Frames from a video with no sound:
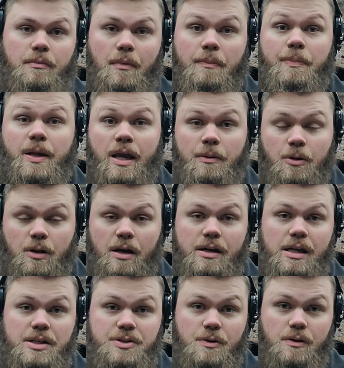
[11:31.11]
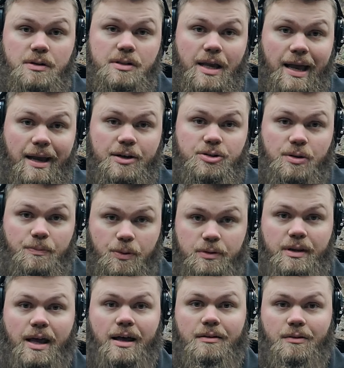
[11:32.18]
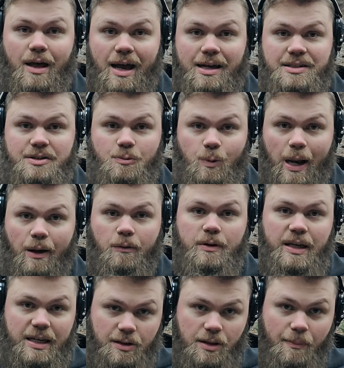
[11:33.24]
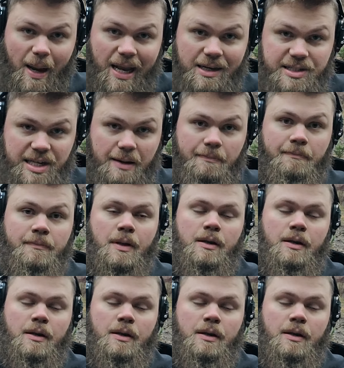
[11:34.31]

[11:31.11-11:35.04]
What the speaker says: it became a lot easier to actually put that last round into the magazine.